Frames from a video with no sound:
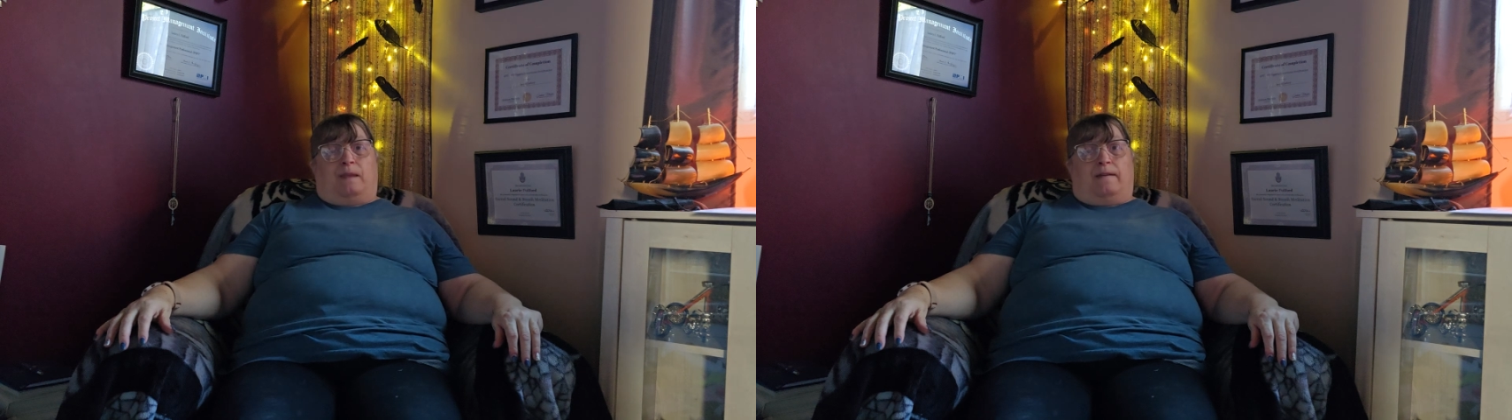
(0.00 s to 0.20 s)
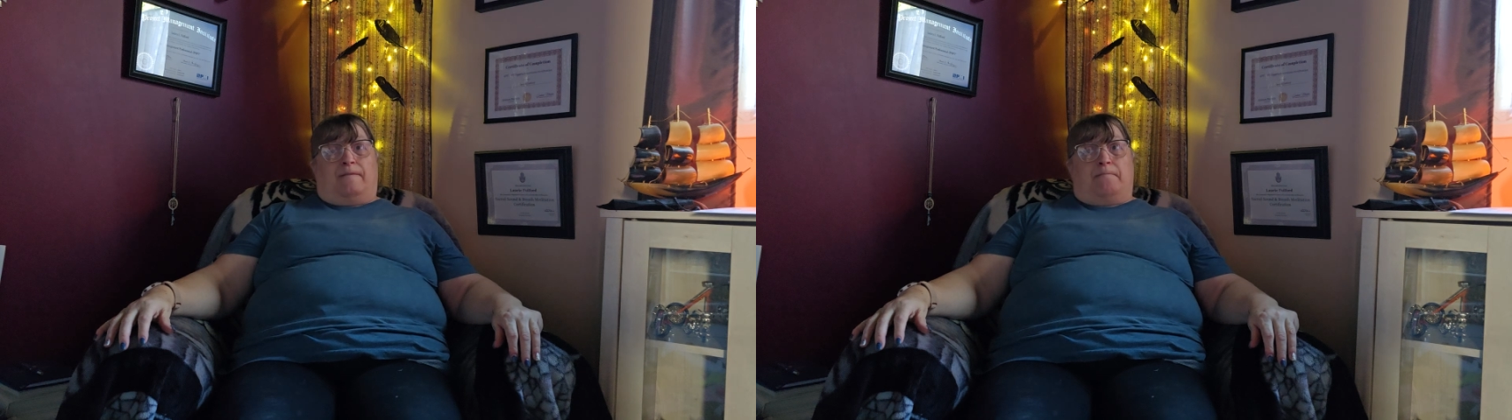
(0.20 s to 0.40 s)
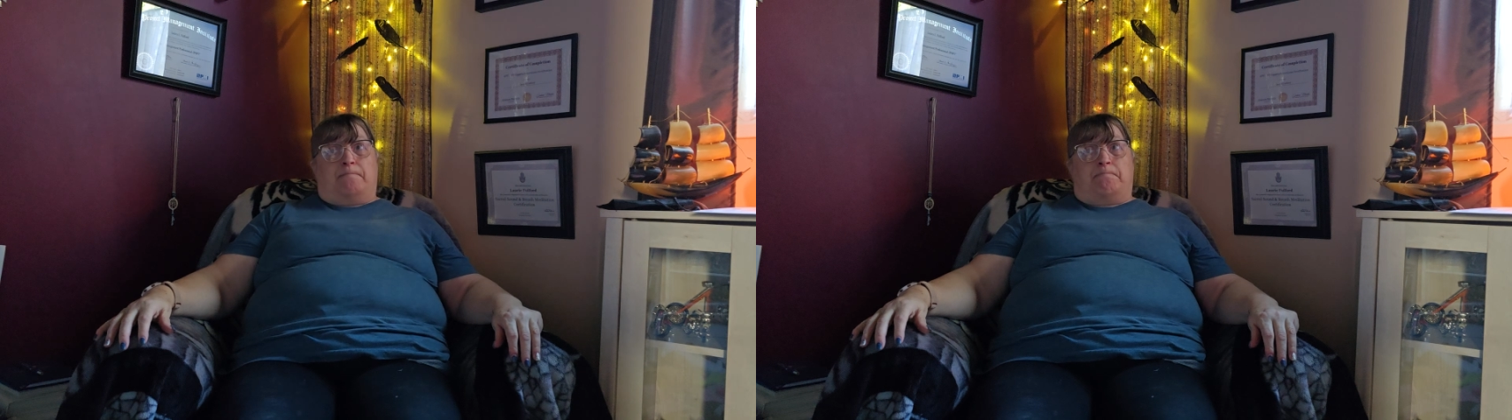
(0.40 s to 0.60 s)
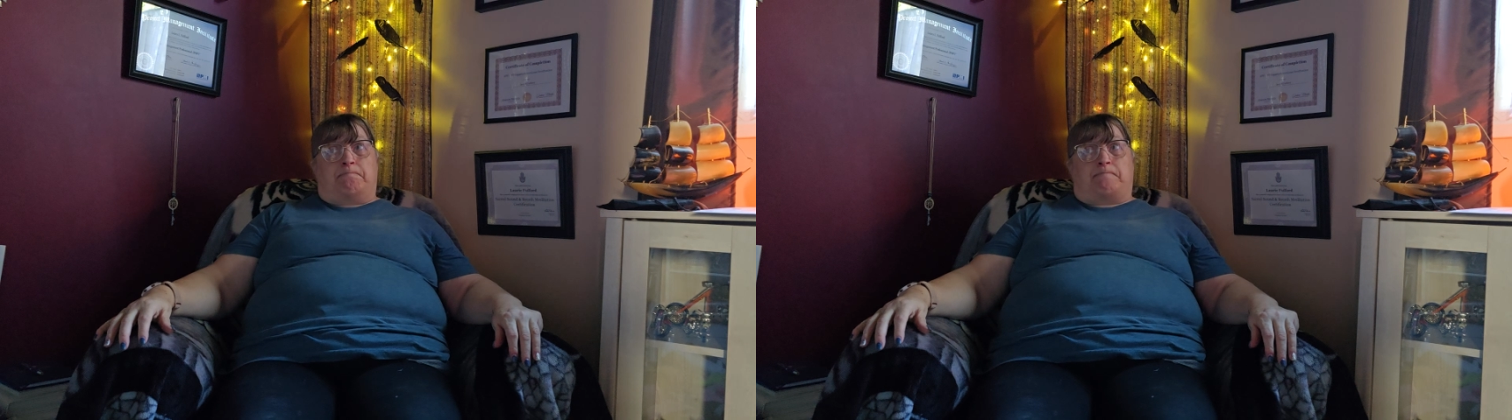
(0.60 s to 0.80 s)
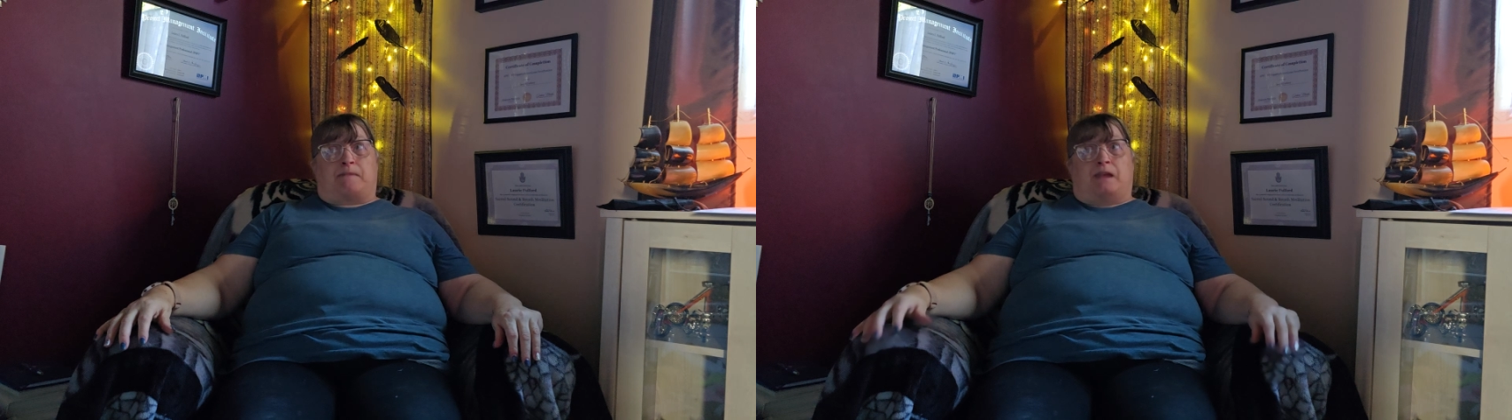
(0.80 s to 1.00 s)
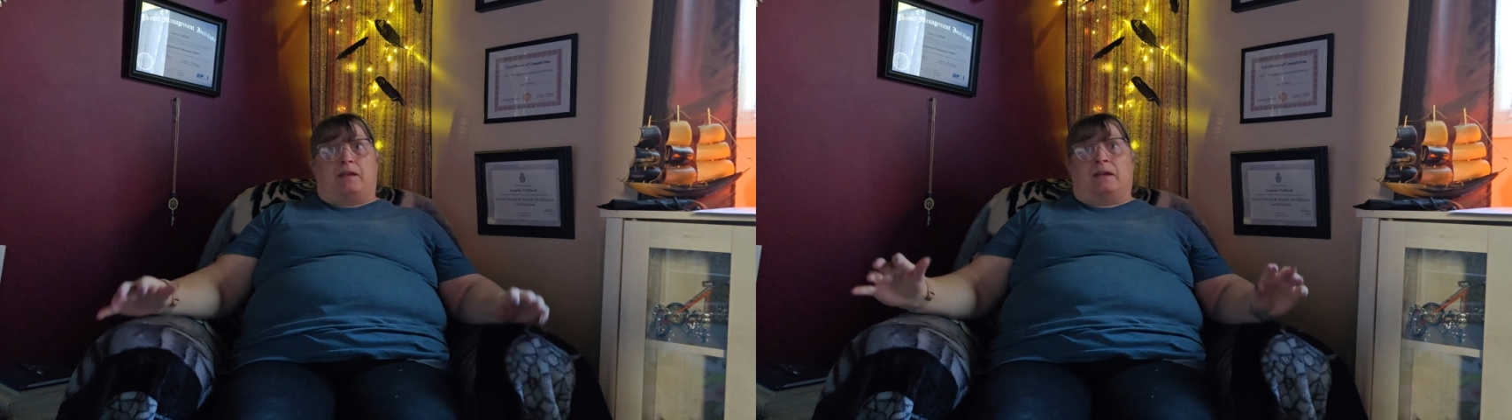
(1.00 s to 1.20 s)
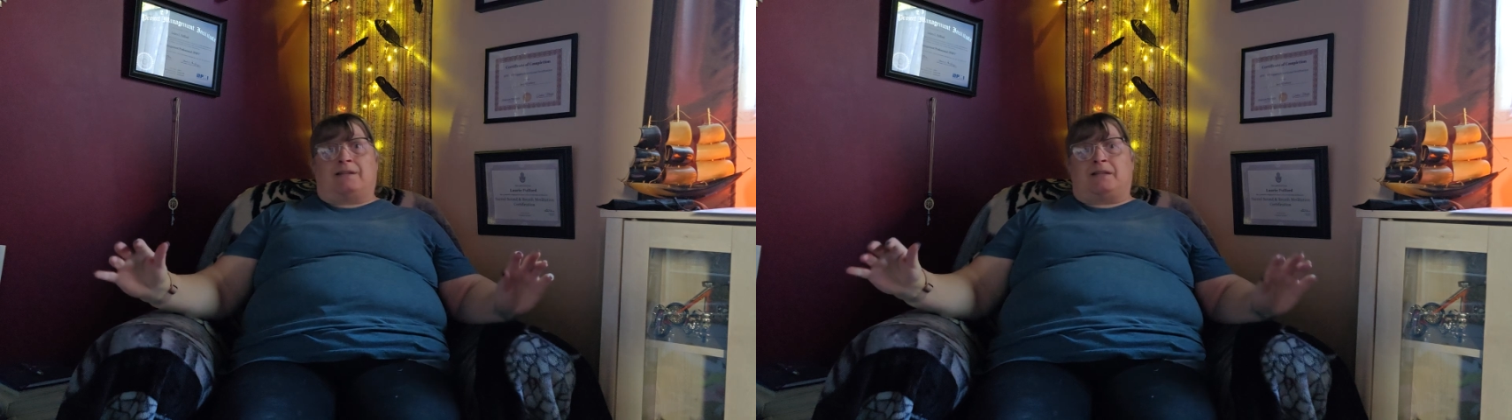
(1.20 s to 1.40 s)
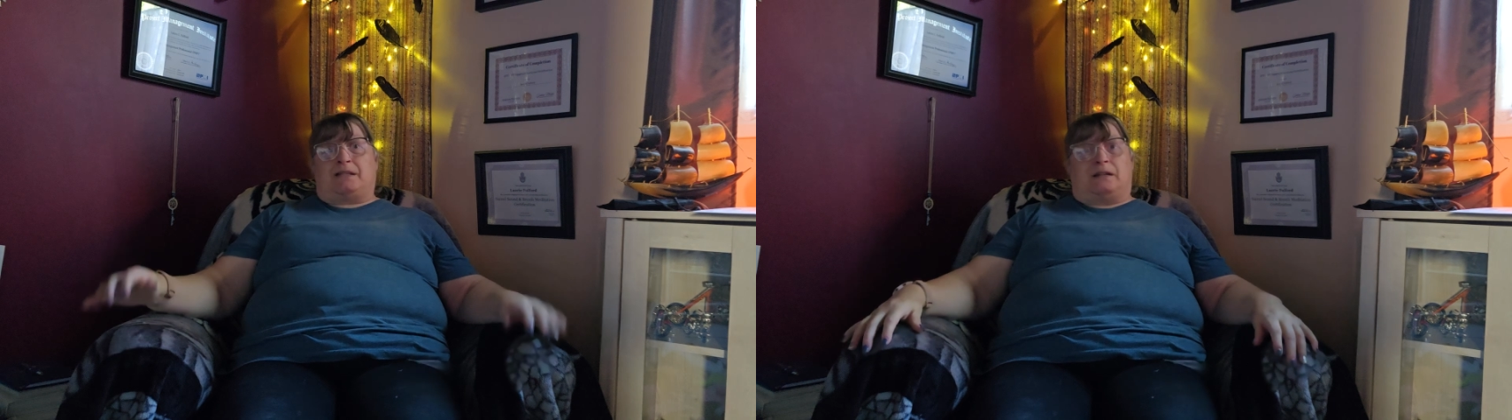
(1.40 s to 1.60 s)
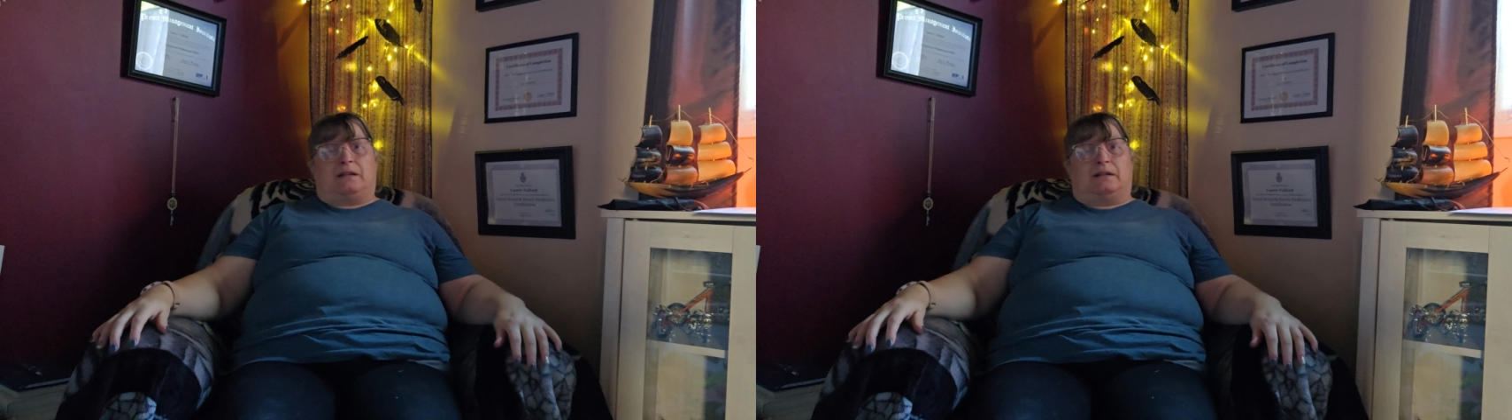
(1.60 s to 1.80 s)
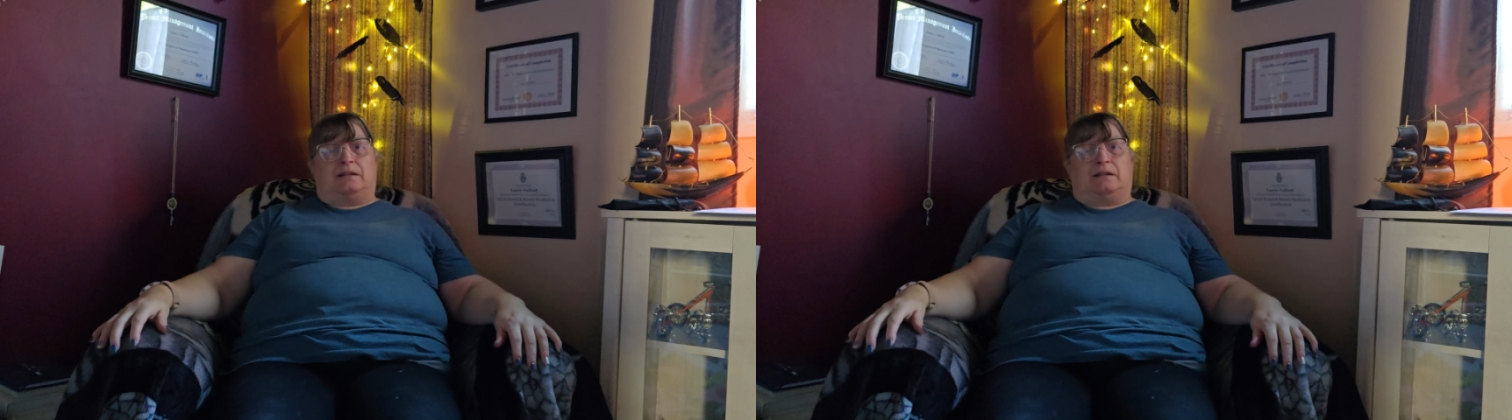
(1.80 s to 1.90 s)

I guess